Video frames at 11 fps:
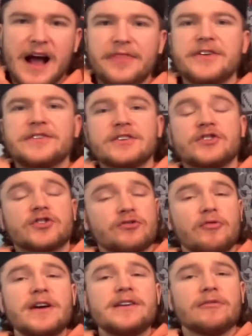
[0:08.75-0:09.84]
at the
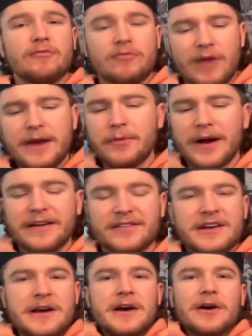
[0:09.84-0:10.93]
Detroit Red Wings,